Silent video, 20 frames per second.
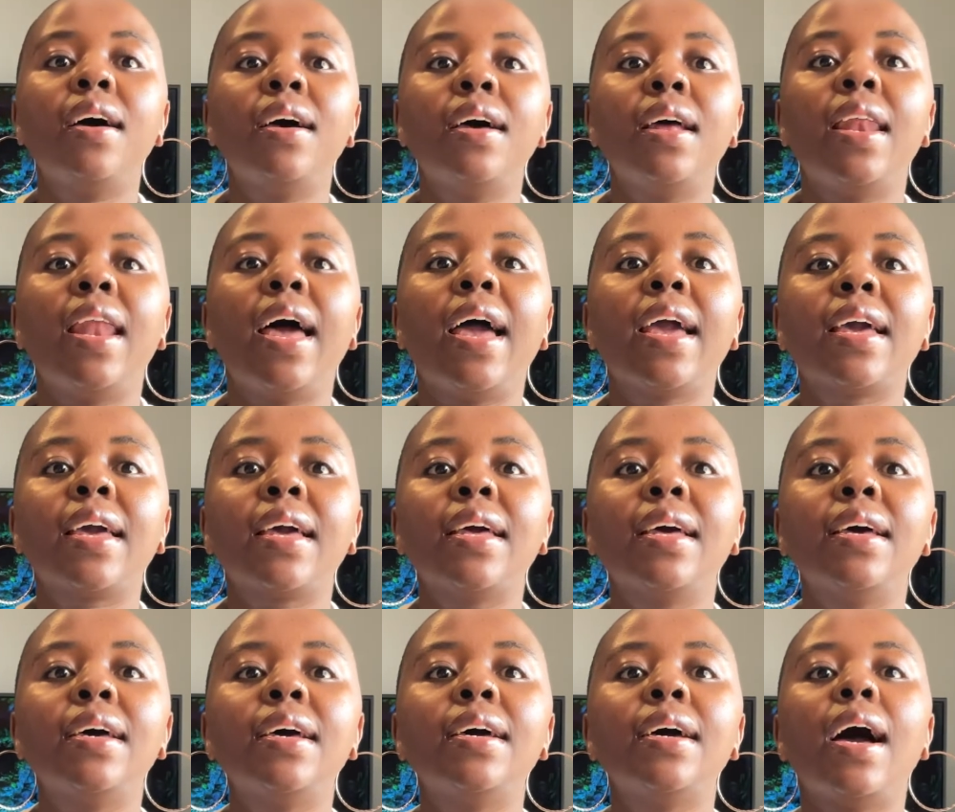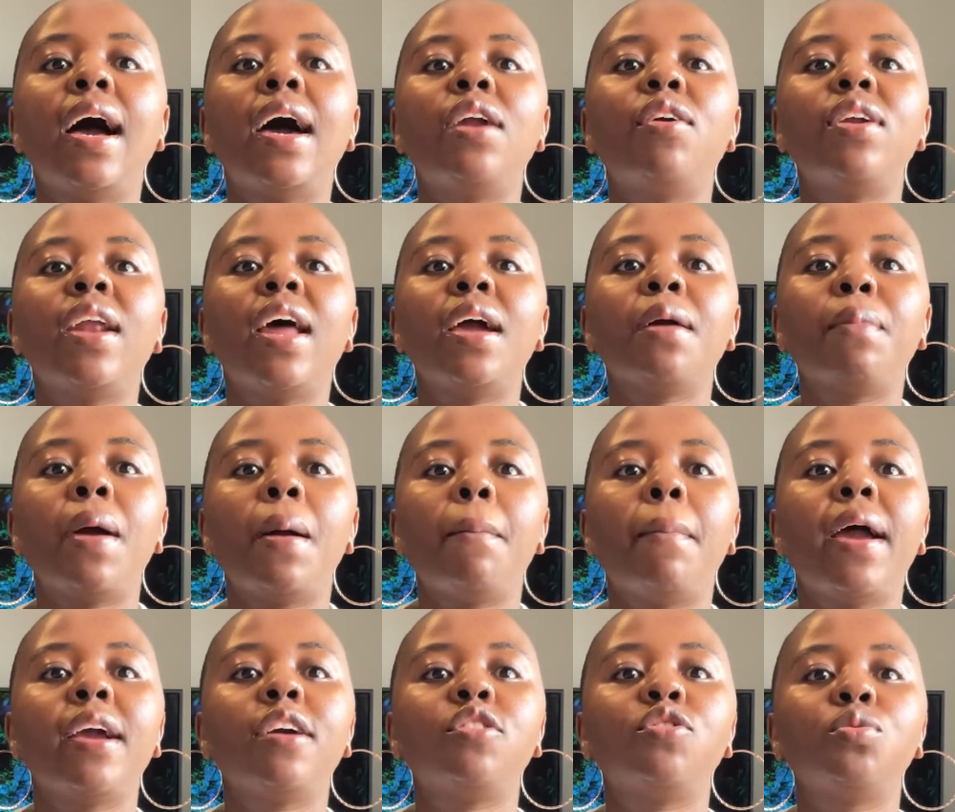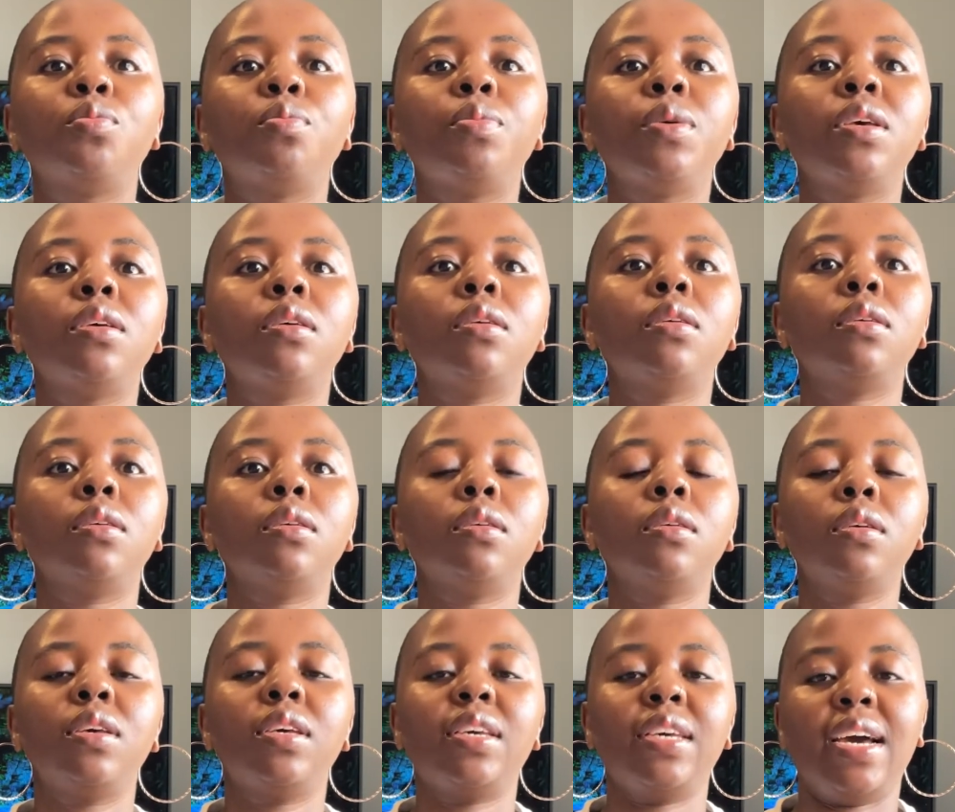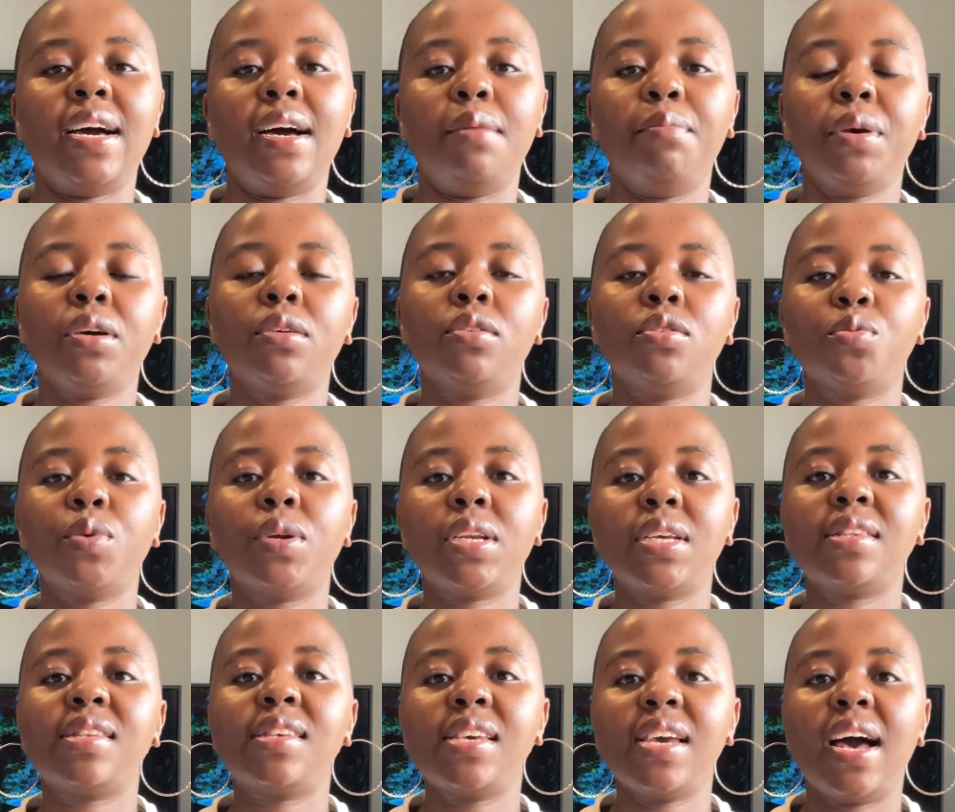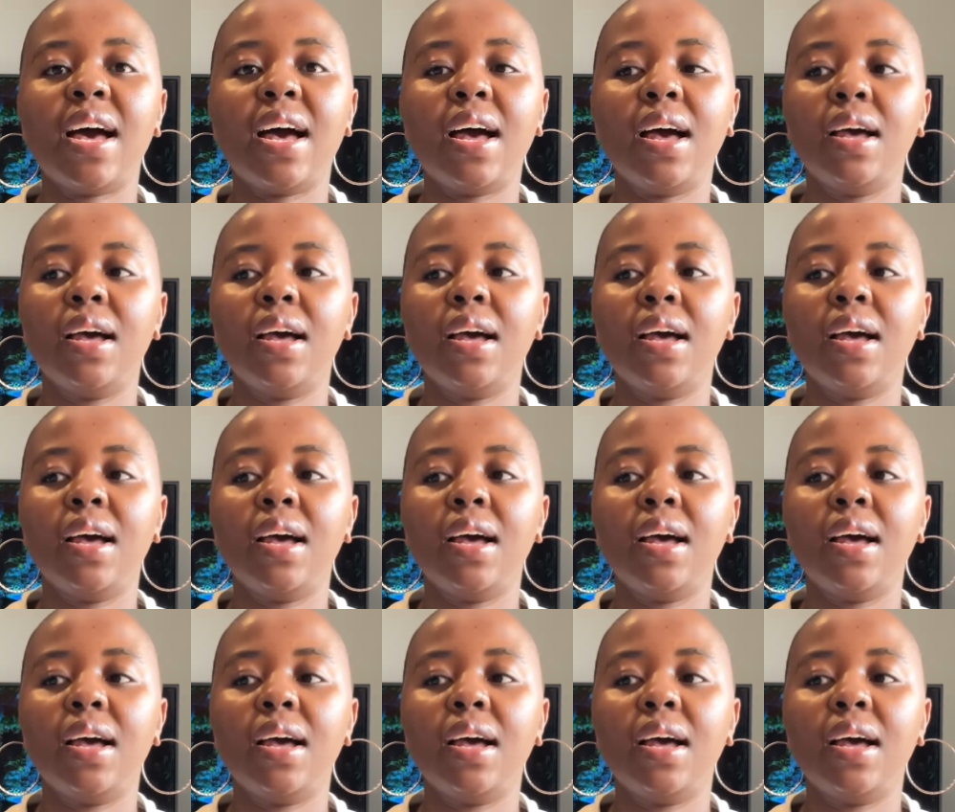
Like, I don't like my mic to be here, because when it's here,